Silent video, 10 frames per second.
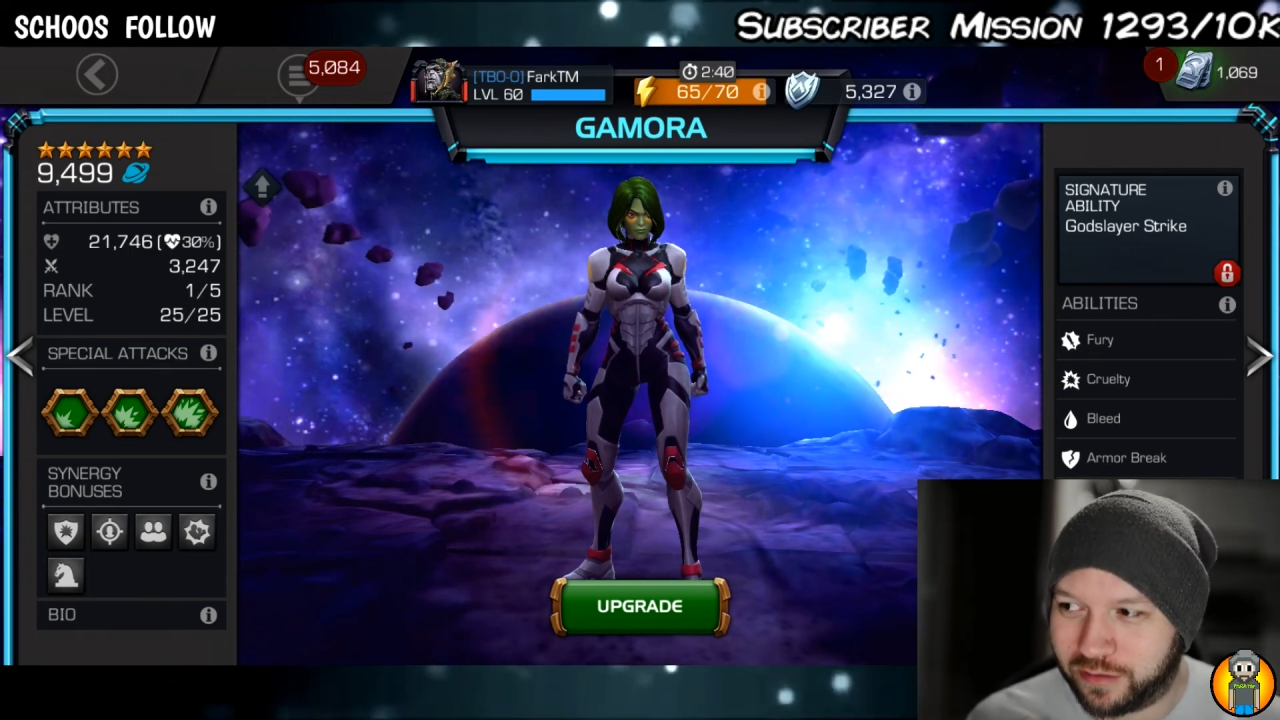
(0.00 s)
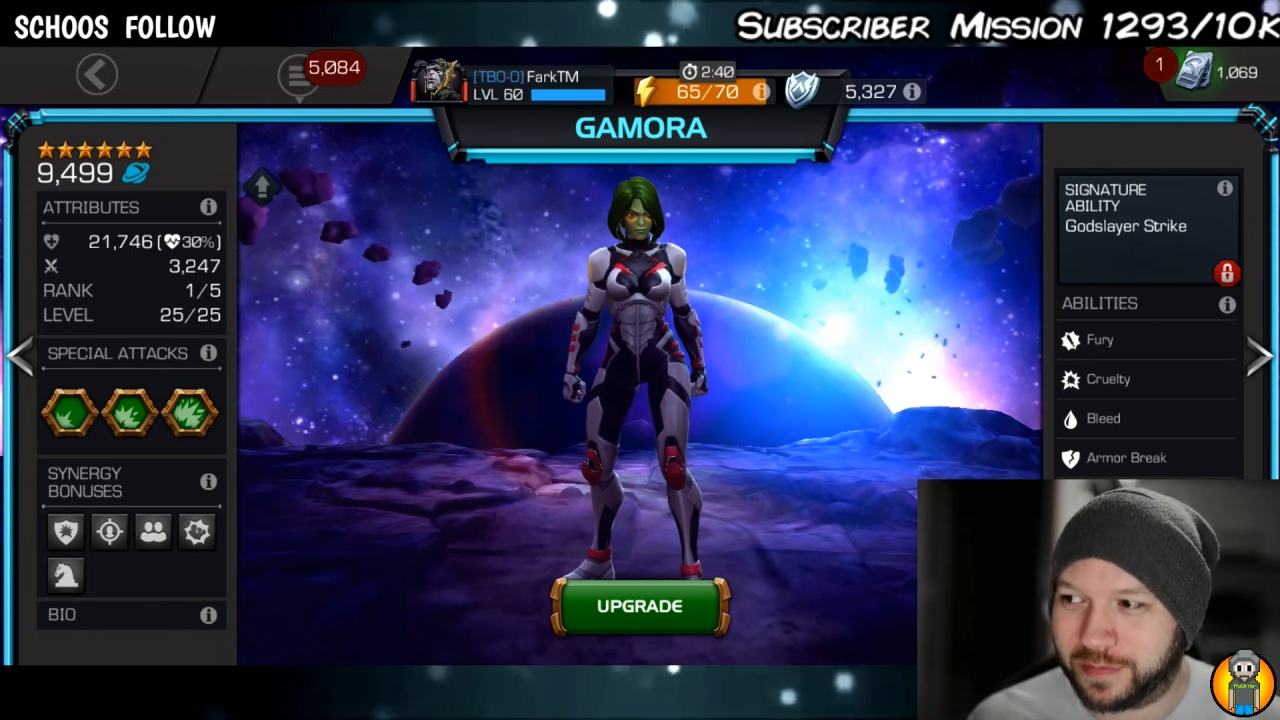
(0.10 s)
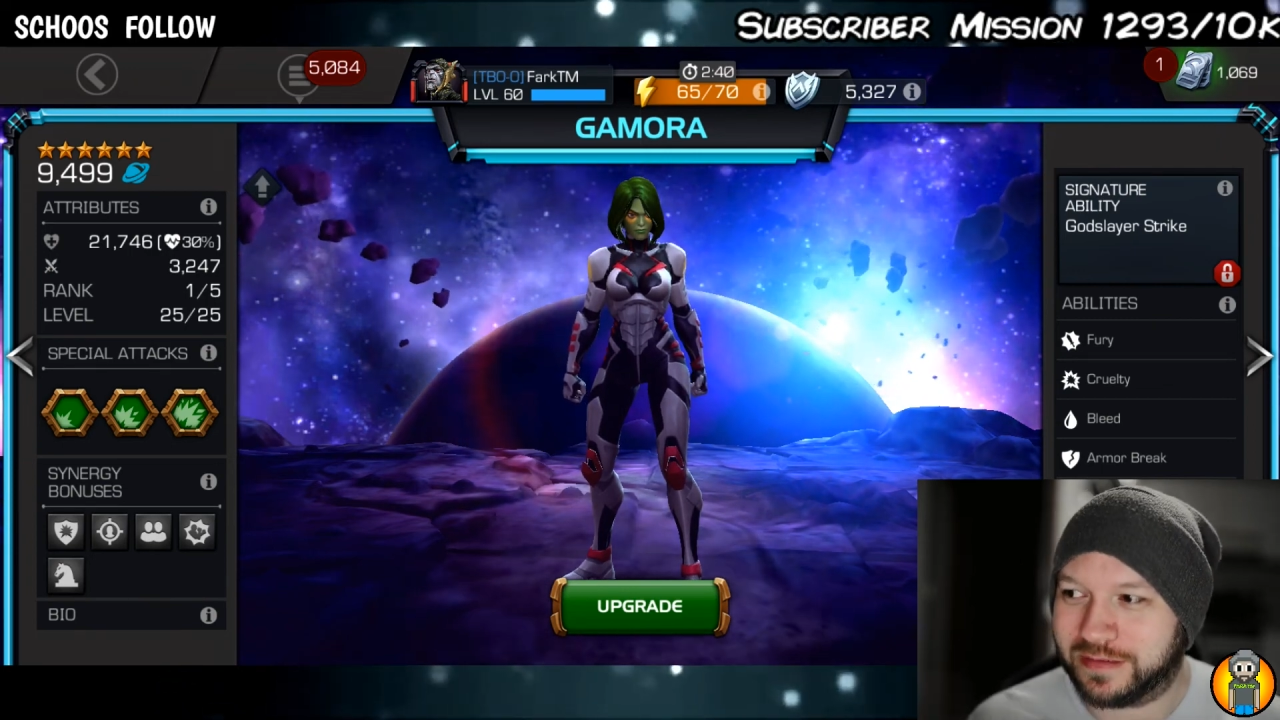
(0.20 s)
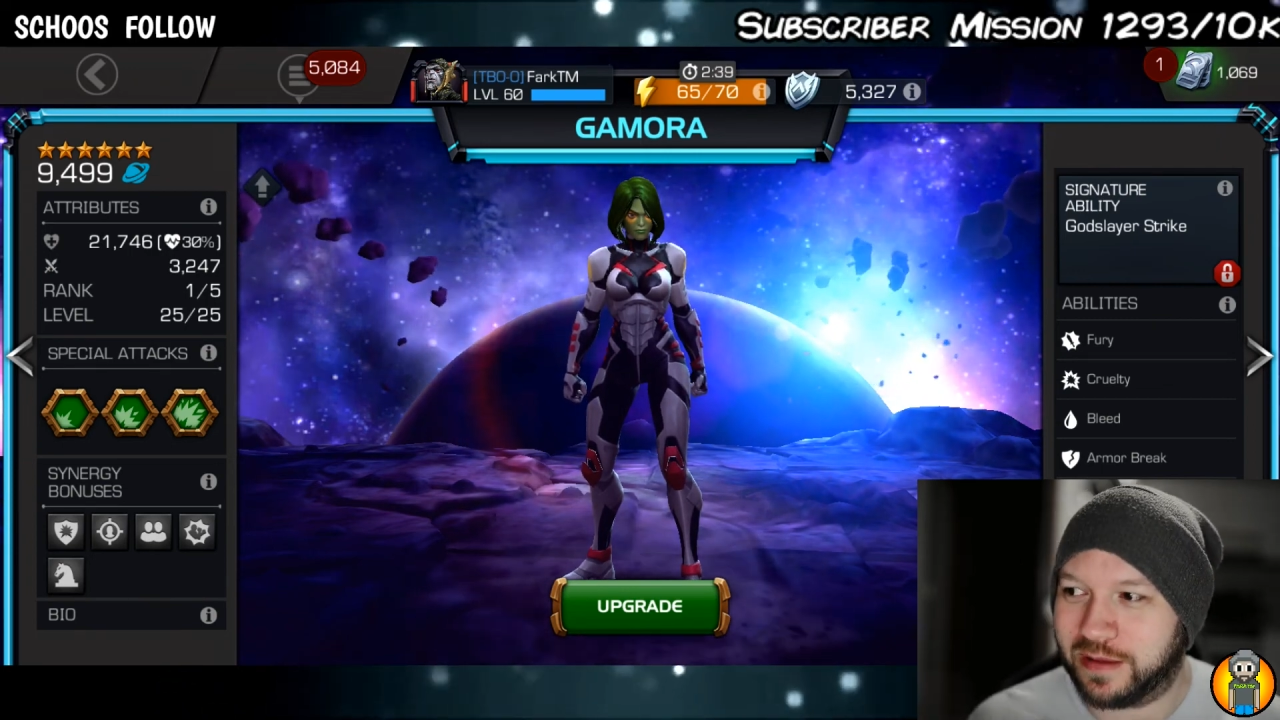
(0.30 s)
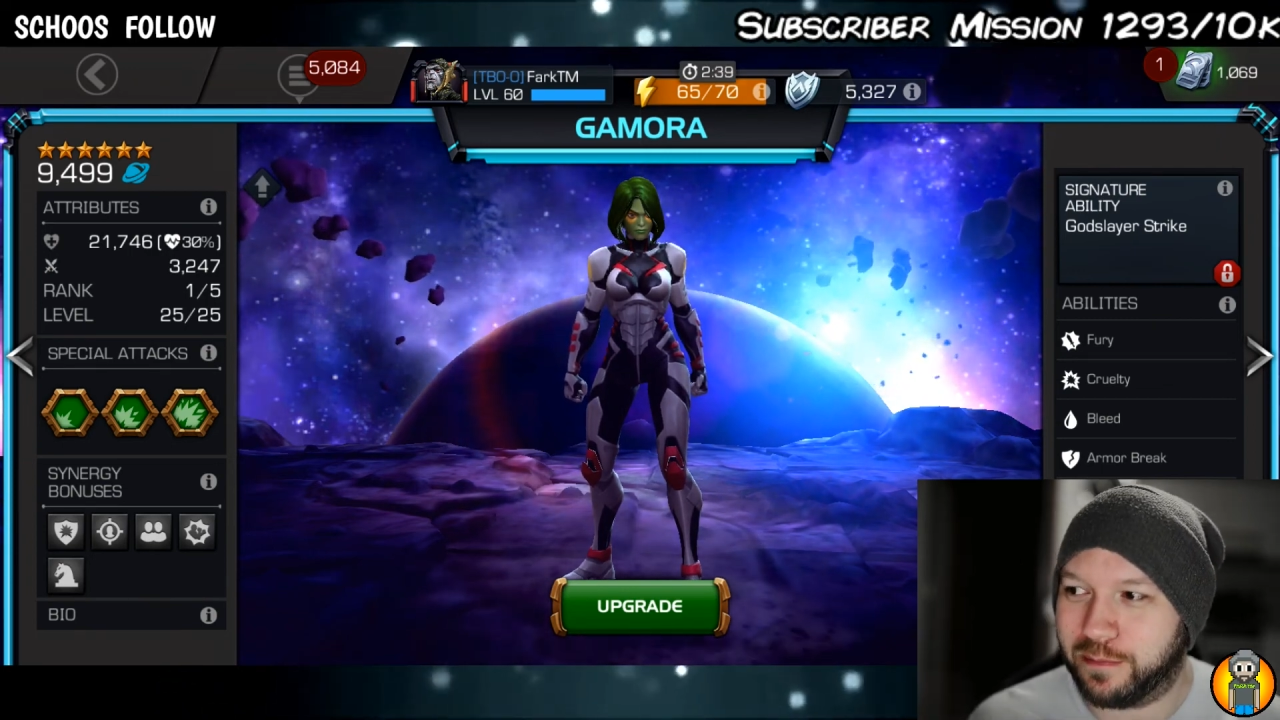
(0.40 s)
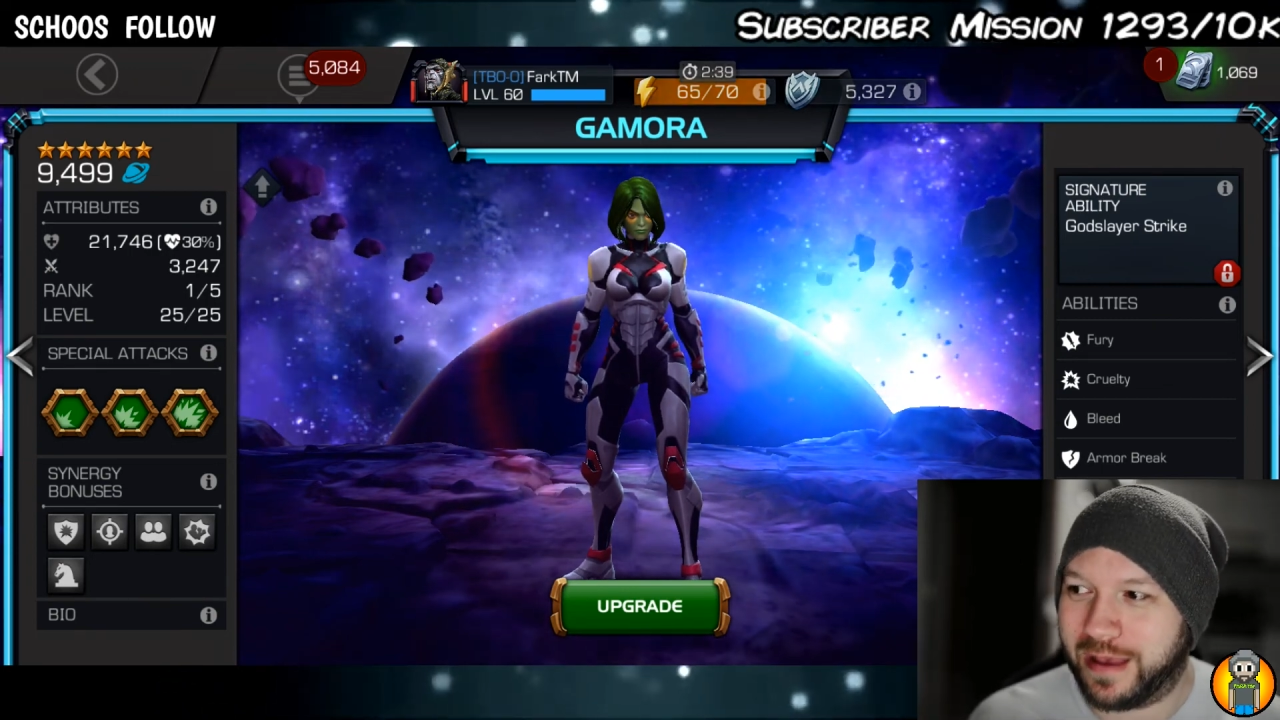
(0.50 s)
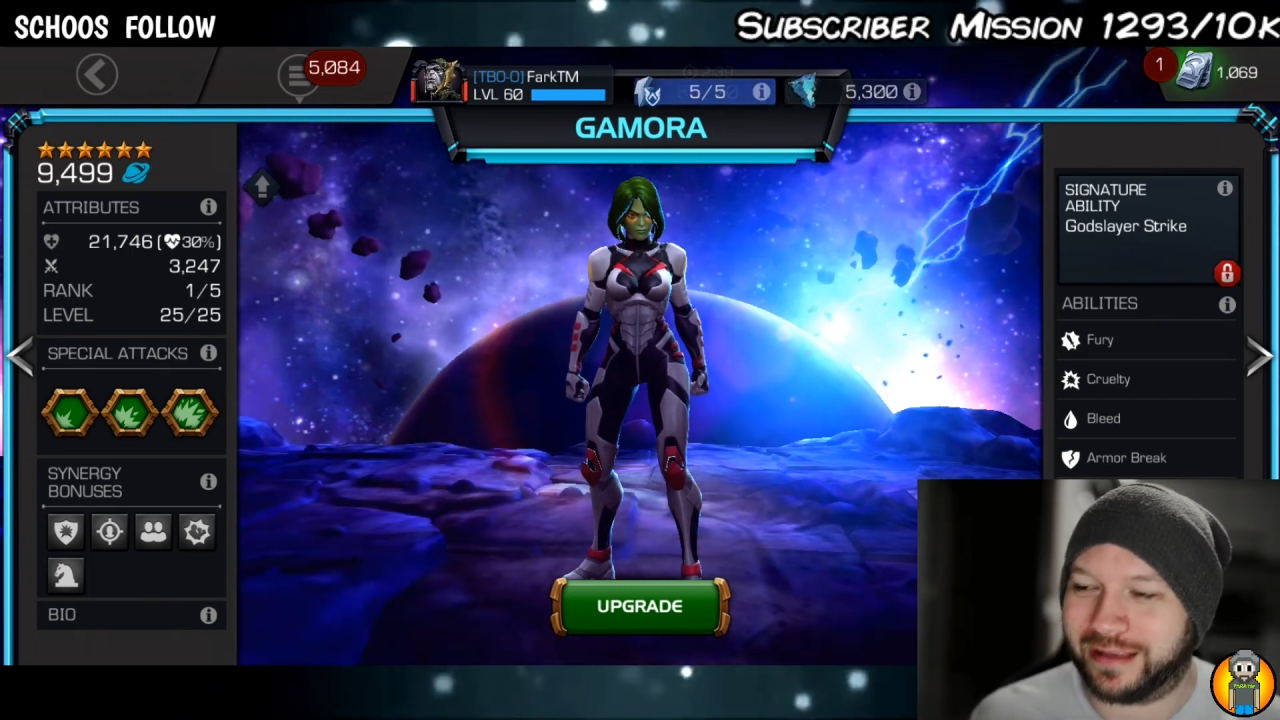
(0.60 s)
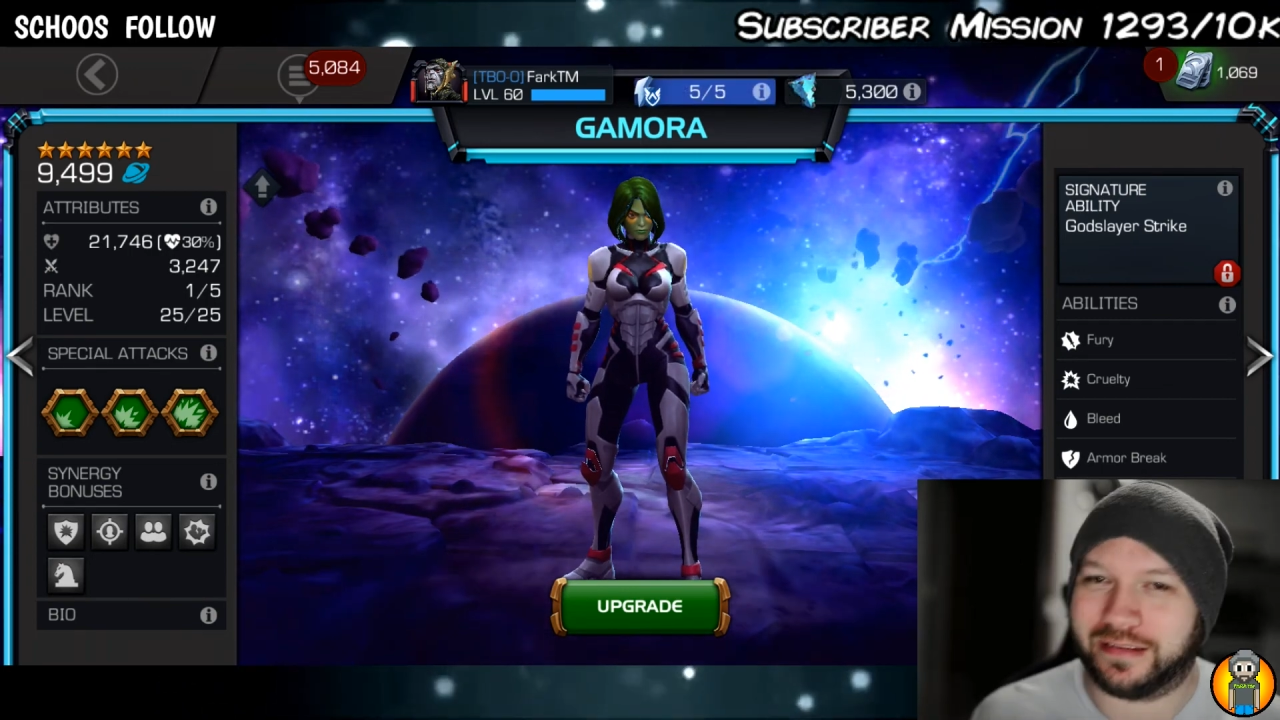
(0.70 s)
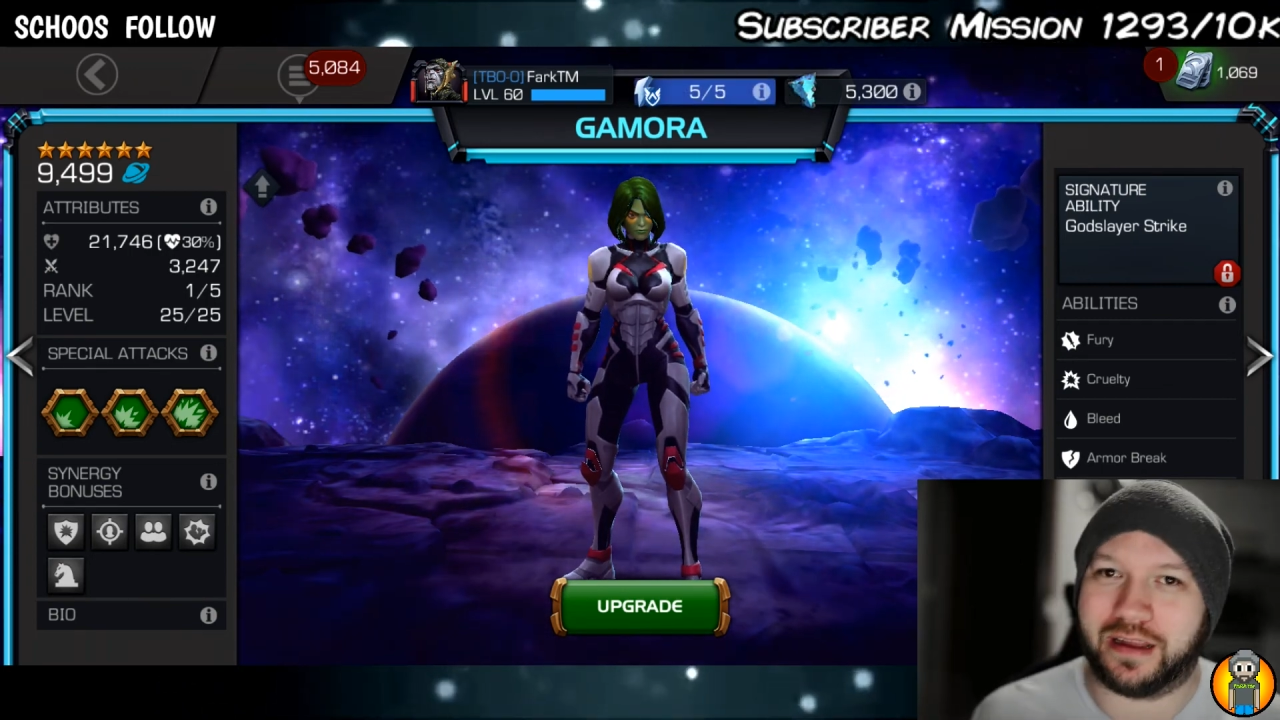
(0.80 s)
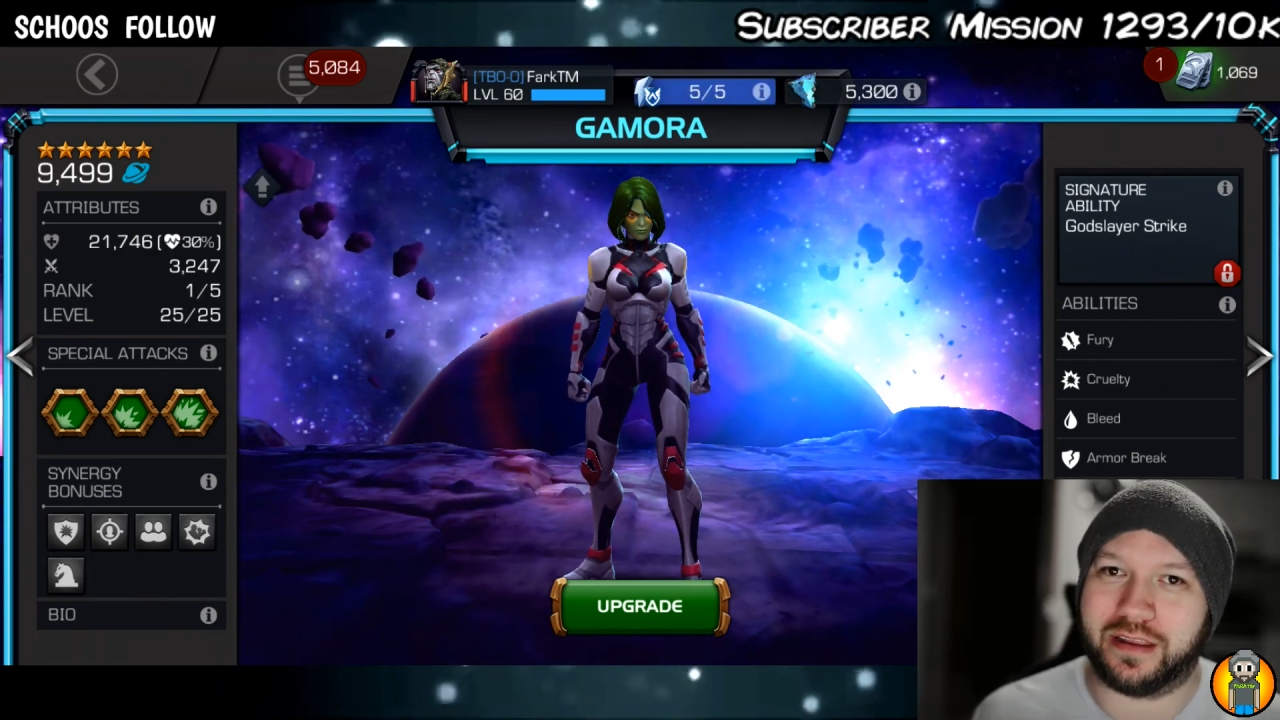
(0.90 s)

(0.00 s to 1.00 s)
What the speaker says: maxed out